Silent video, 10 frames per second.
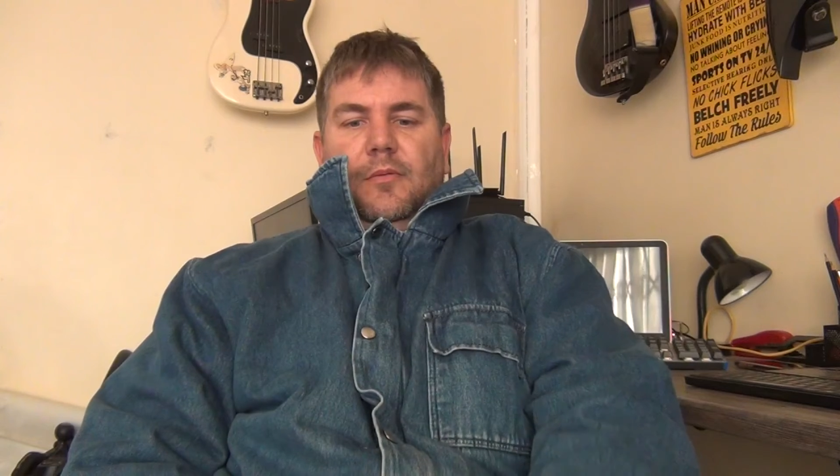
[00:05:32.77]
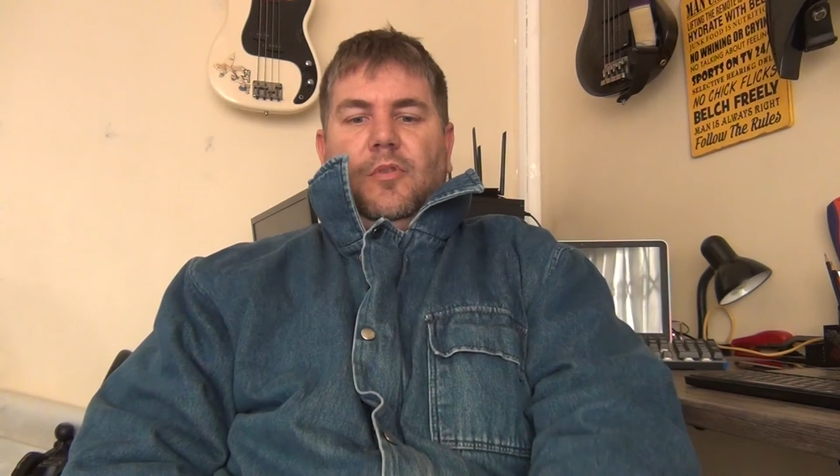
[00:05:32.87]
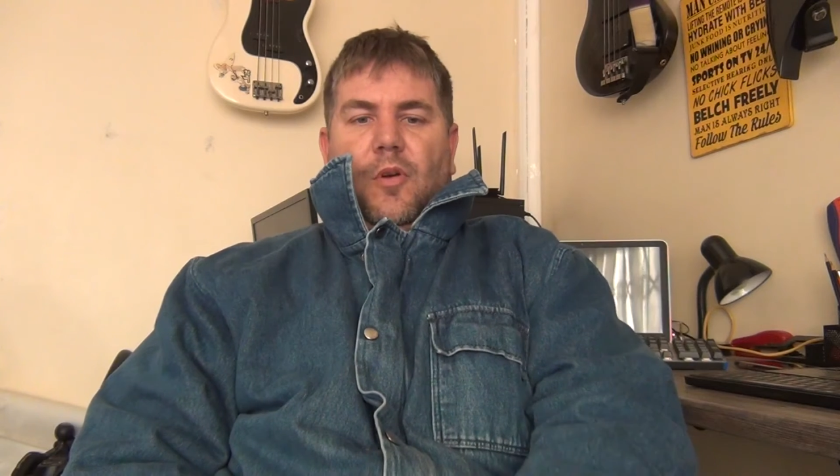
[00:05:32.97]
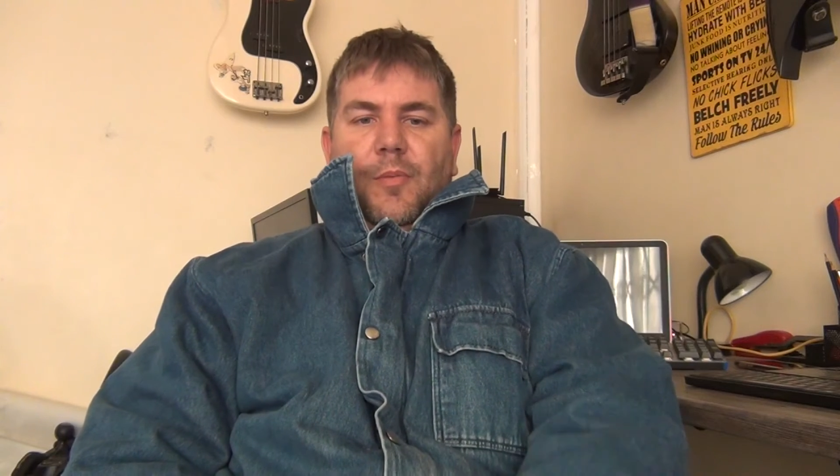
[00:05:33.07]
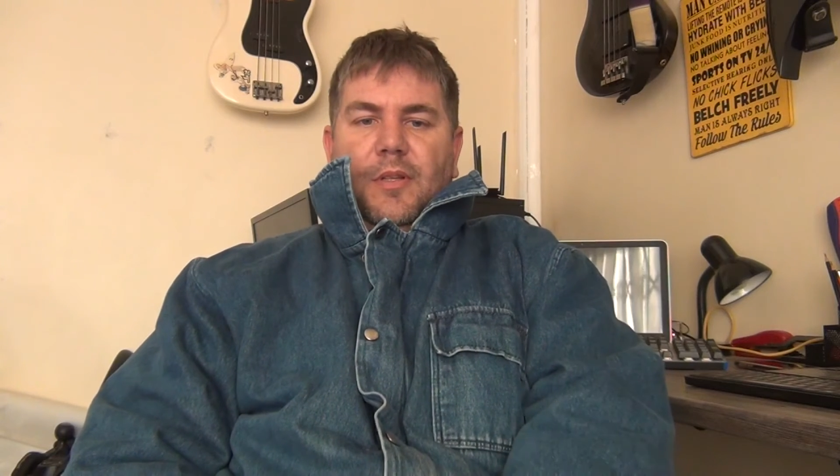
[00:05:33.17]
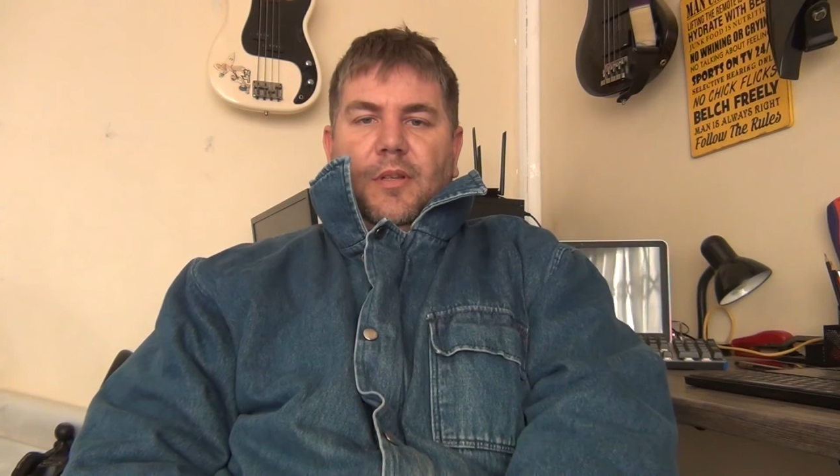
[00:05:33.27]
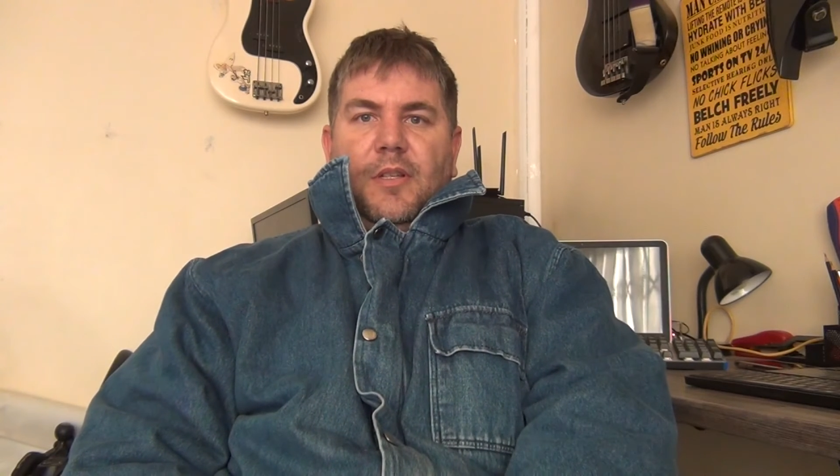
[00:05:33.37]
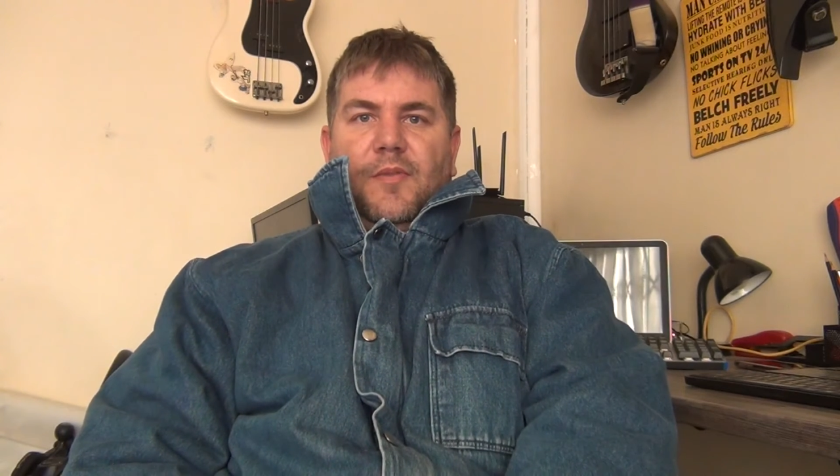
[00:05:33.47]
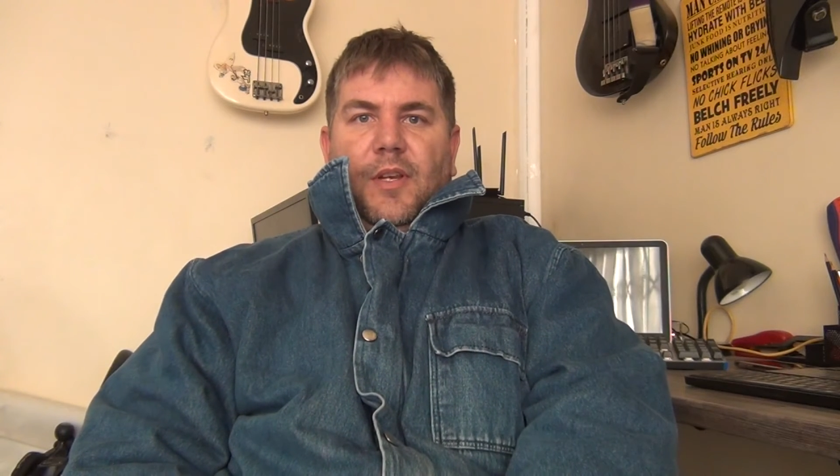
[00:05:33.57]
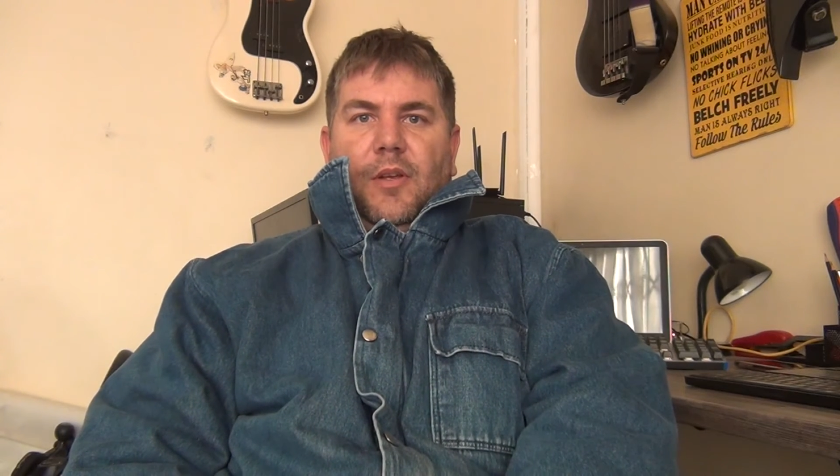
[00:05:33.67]
Comment in
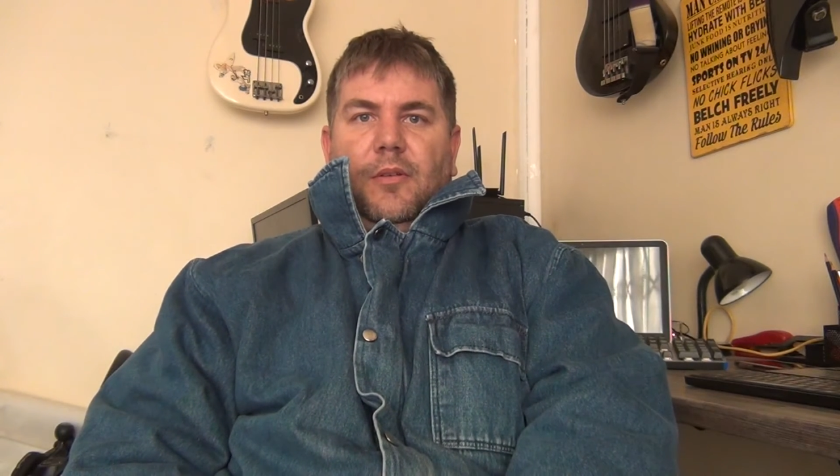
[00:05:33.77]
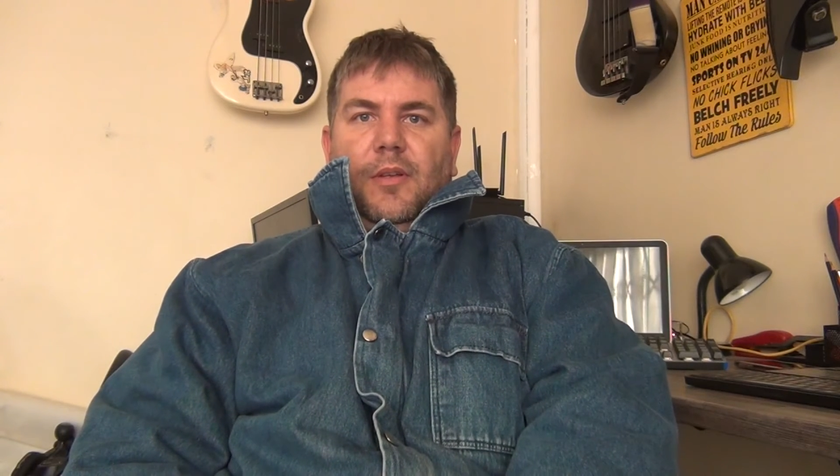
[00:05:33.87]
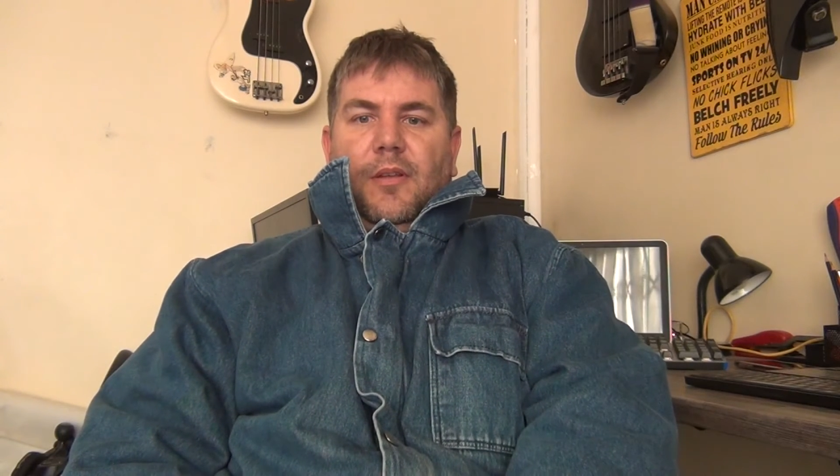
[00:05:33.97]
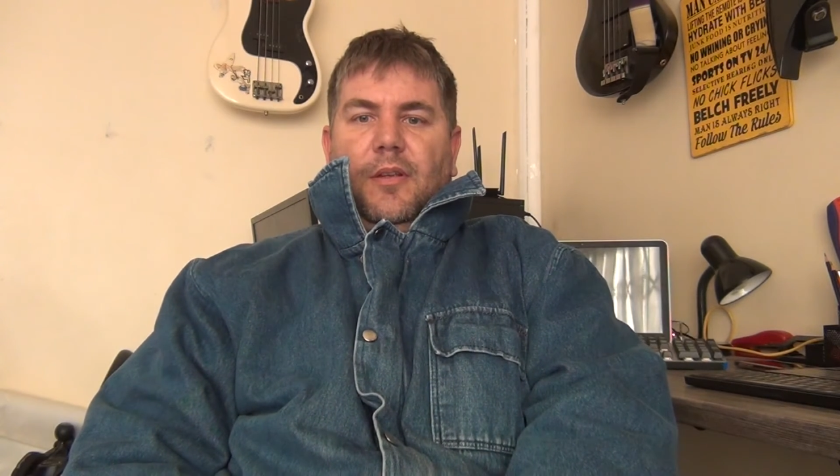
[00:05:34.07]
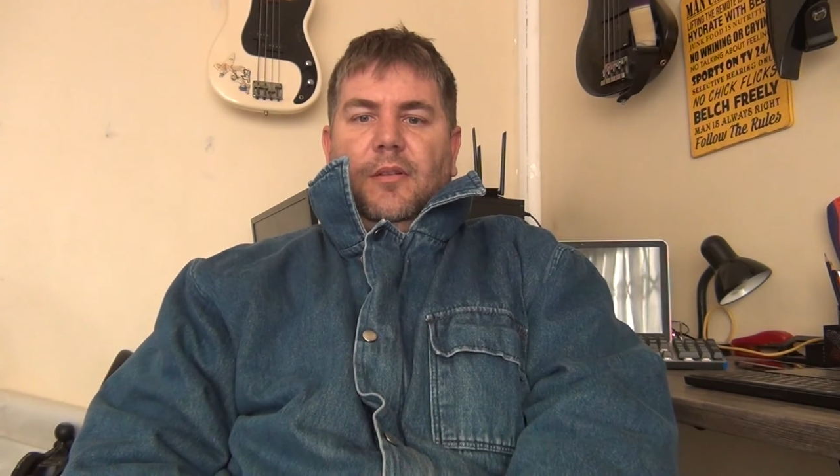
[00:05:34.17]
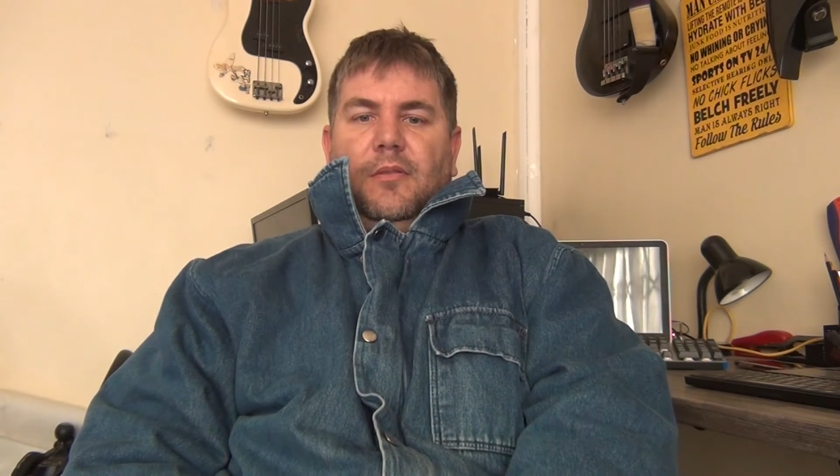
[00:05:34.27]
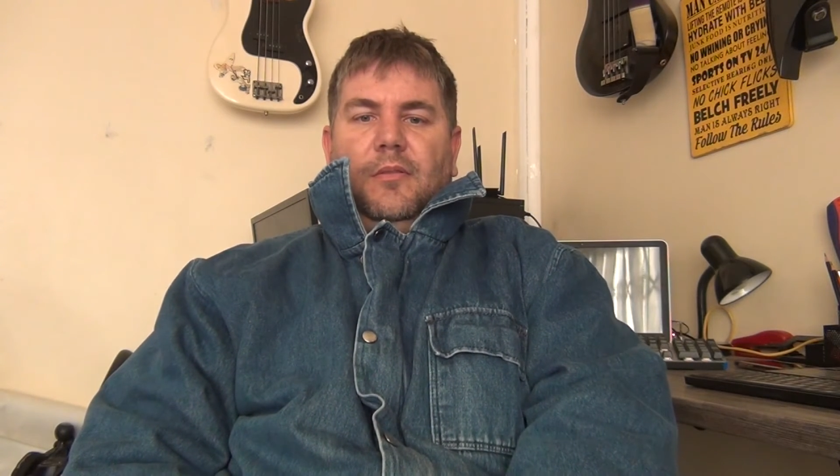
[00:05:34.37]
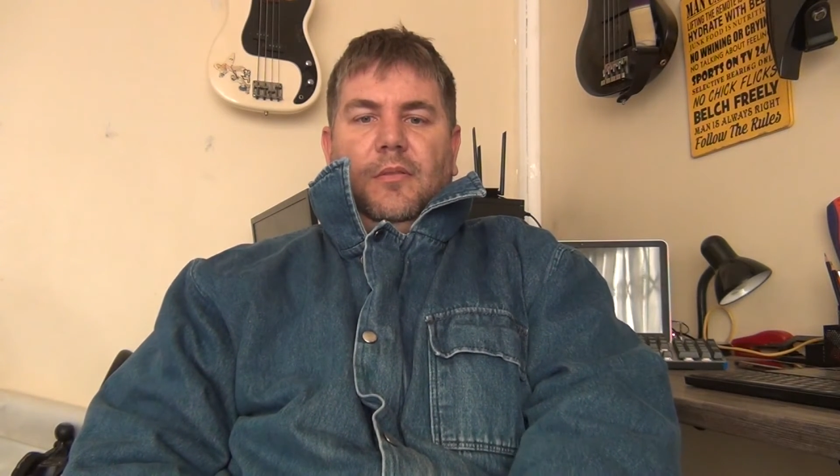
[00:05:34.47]
this video, and then